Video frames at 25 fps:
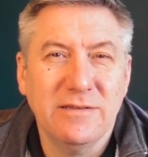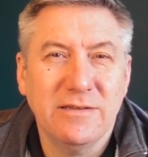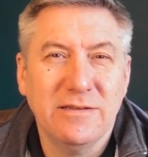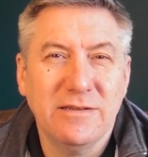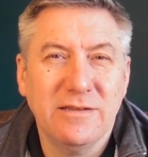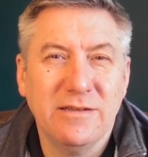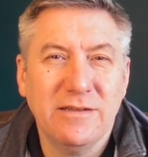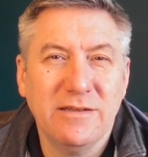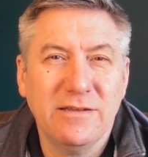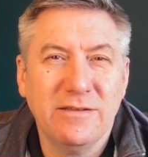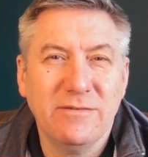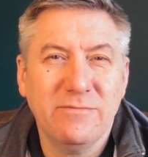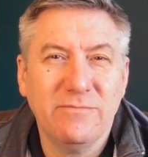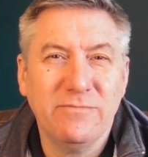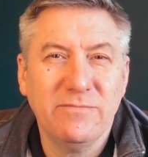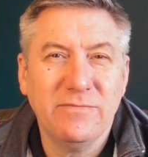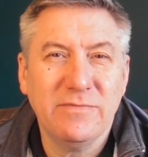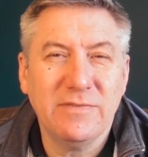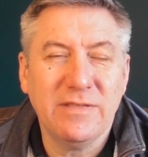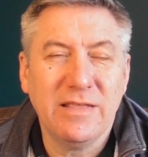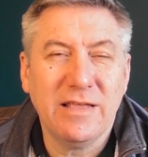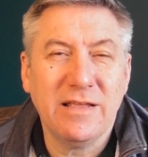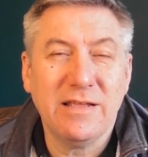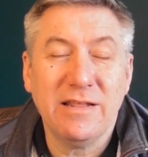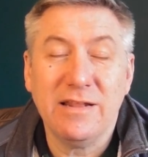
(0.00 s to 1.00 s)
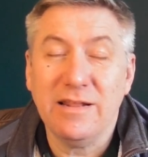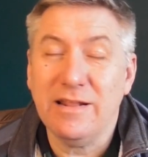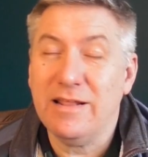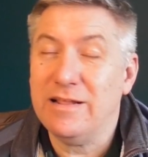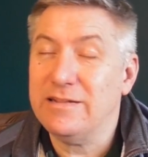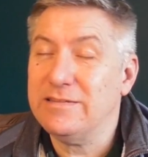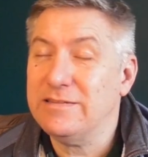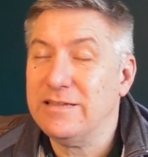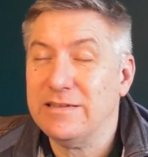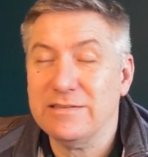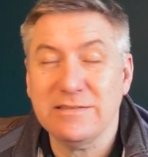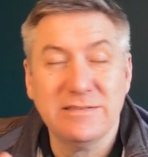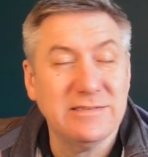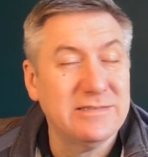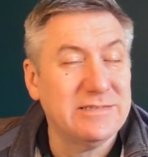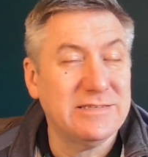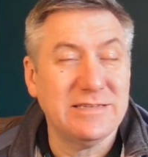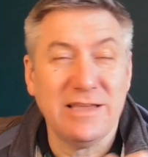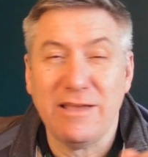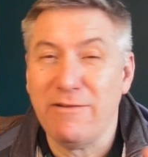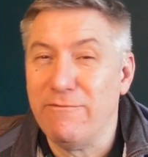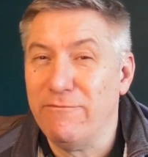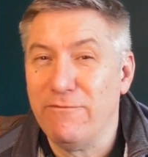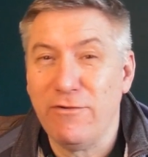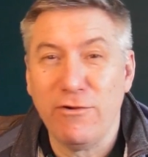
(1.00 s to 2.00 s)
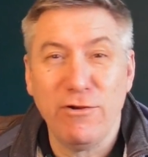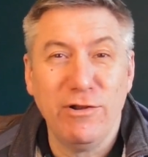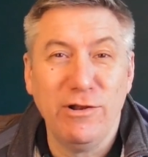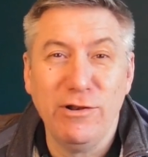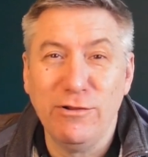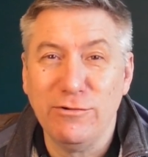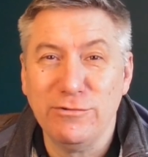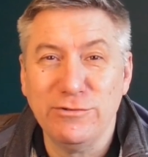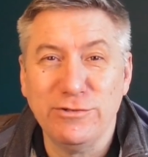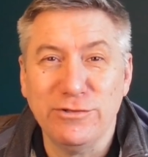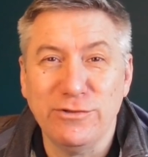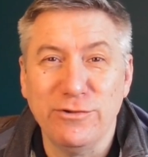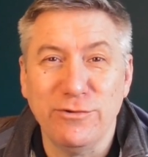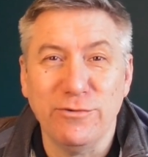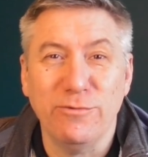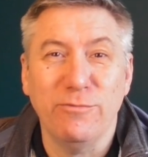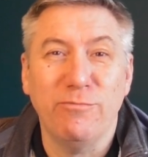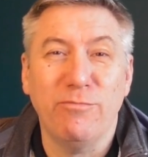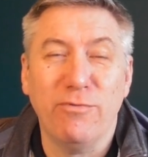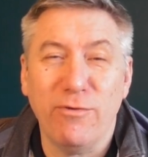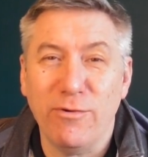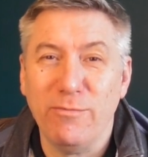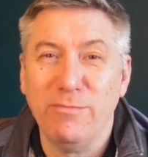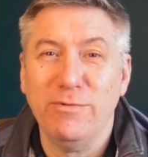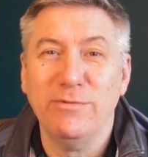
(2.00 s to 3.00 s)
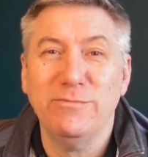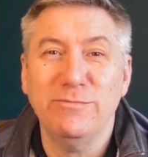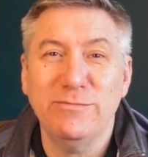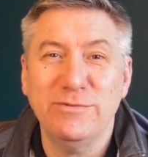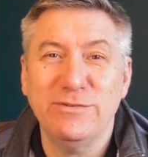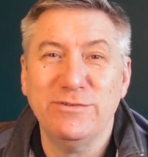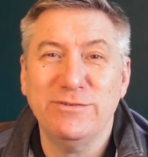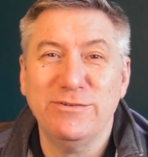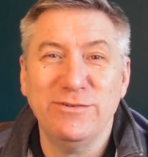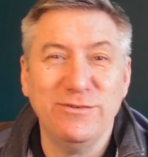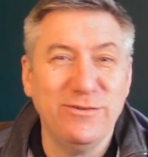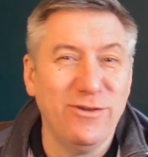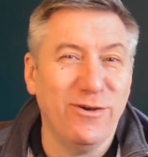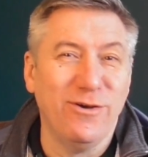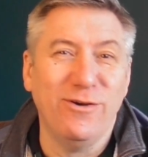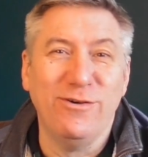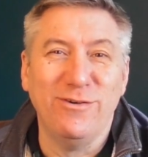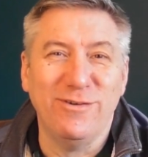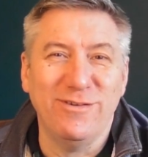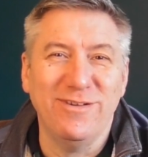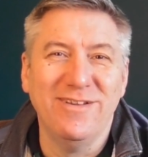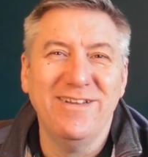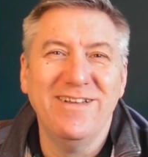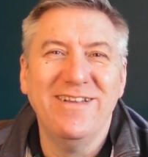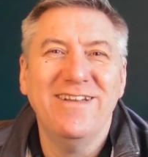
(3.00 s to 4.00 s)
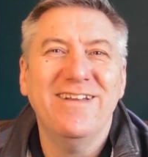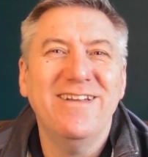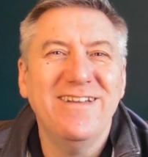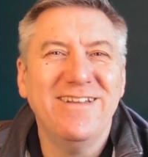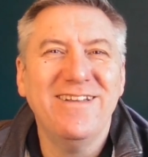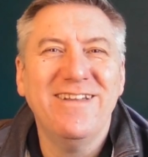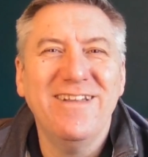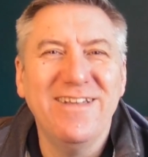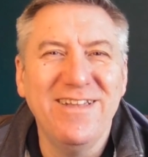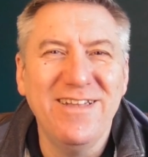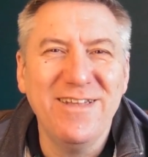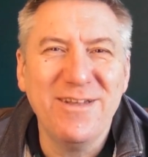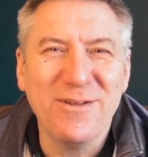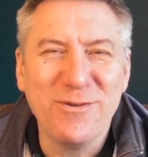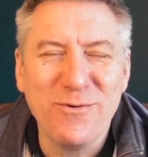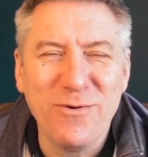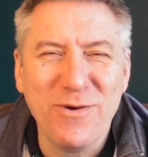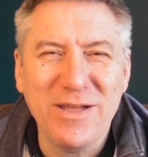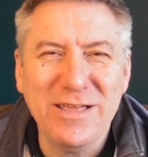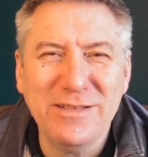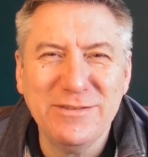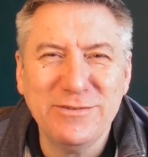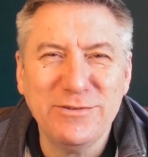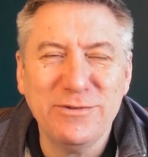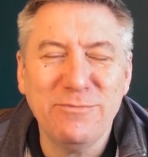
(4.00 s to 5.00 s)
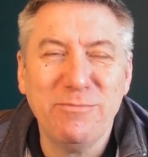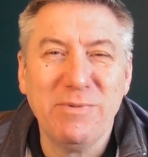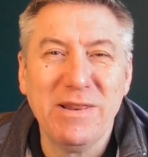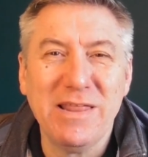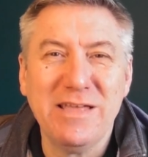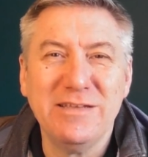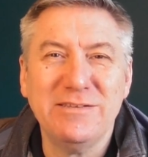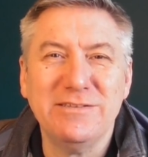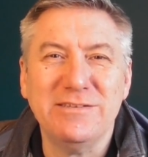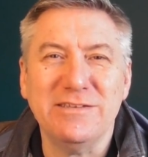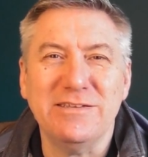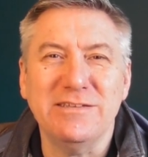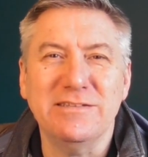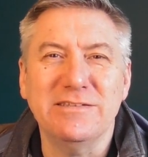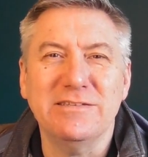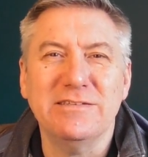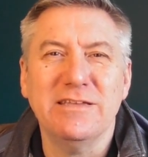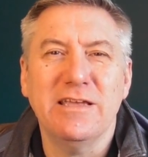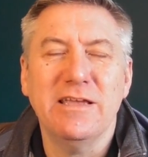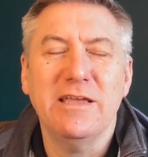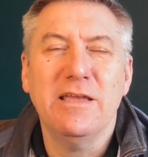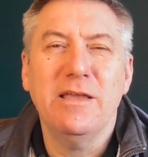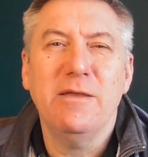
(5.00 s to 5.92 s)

That doesn't sound very logical. Problems do not equate to blessings.